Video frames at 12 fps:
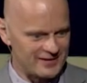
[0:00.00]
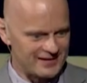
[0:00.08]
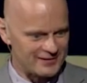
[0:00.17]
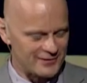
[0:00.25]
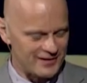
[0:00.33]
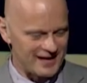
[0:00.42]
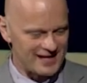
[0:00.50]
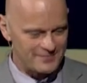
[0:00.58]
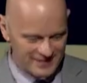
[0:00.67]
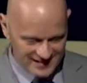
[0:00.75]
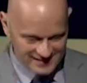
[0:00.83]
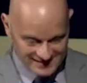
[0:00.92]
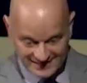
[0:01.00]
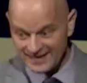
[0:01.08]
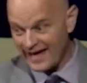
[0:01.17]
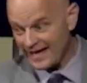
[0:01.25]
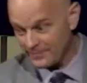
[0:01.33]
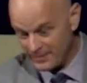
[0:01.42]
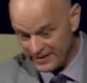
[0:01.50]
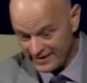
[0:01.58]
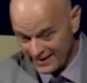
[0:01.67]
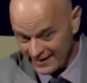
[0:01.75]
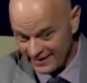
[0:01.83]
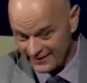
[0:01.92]
in your head, because it like
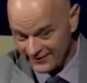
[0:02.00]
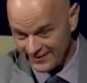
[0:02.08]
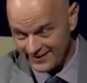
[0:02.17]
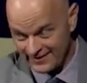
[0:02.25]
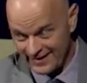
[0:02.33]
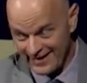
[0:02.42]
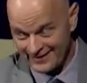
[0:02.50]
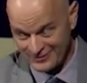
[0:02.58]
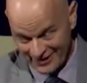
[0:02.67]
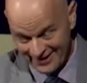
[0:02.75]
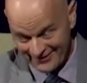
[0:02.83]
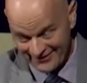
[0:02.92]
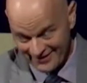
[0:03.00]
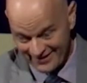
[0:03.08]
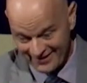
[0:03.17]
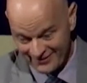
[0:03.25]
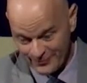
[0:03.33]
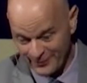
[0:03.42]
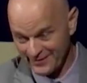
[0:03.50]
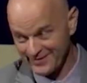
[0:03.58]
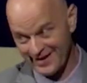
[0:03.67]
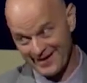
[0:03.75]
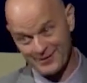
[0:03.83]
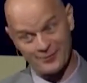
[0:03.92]
begins in like Genesis with
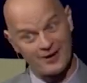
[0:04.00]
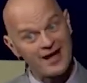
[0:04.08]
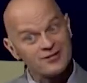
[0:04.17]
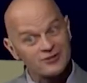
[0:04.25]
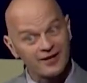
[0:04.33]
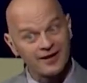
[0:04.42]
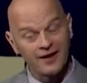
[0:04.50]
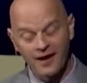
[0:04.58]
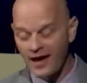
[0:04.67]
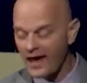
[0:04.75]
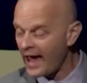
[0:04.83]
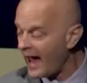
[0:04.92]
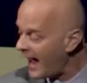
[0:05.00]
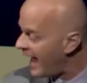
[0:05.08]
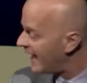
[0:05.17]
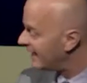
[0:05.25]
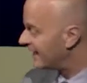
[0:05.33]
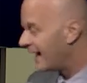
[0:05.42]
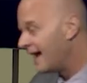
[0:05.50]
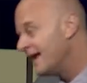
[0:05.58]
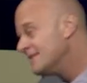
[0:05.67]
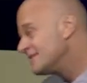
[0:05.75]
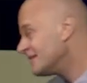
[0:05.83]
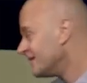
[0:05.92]
like creation, and it
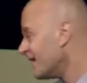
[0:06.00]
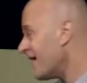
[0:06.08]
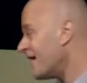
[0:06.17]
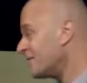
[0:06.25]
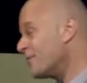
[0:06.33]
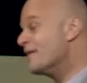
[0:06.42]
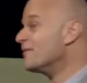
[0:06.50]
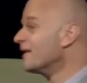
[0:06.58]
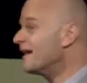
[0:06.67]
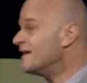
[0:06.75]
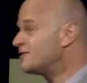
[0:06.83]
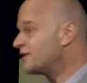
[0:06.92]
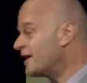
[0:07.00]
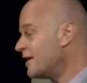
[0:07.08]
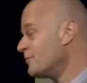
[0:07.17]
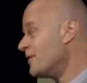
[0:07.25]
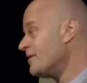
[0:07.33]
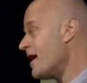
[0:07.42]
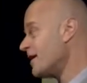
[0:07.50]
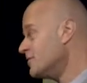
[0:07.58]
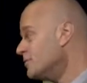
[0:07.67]
ends in like Revelation with like new